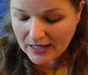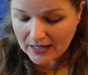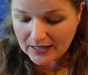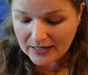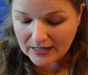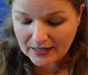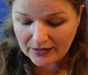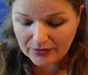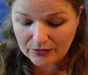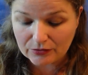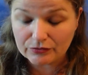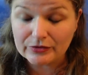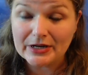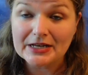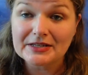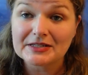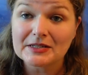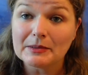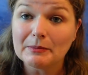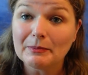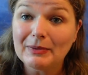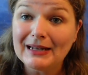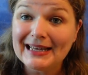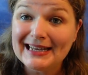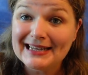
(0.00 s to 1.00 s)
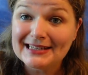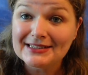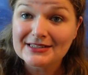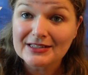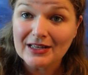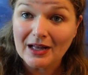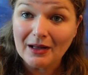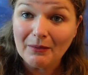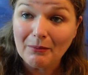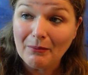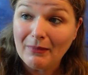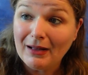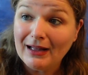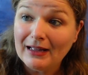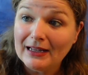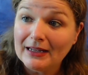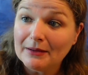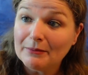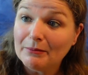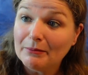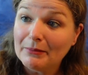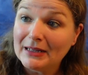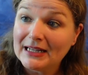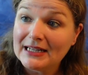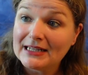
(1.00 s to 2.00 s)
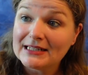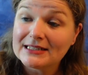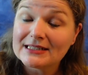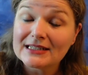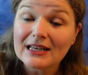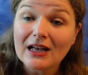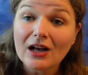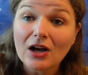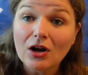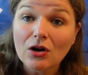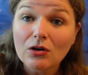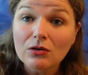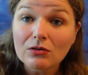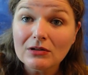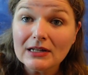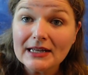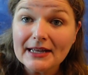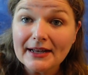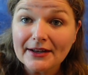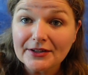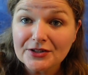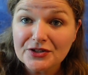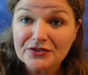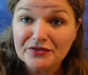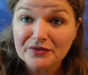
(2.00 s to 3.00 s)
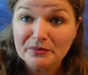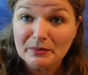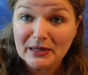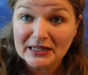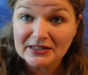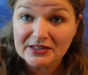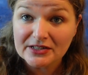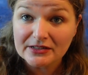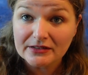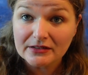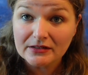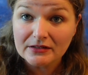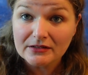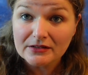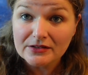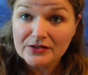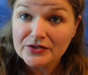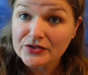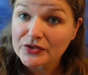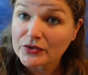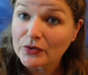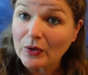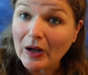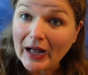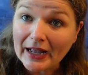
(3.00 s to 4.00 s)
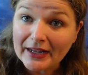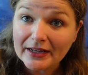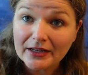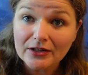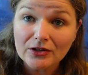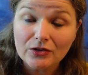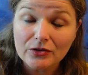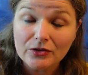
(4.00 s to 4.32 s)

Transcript: The razor blades are made only out of metal, so I can